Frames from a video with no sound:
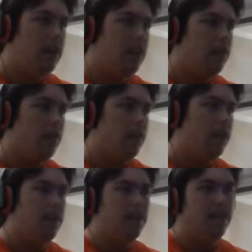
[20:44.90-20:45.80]
Run through
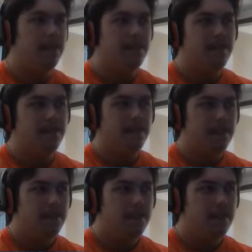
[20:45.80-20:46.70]
the door.
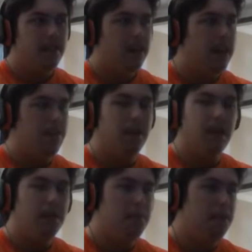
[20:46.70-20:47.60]
Keep
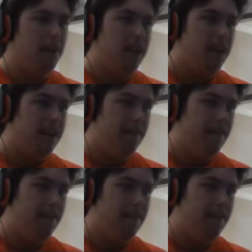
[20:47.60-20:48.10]
letting him spawn in.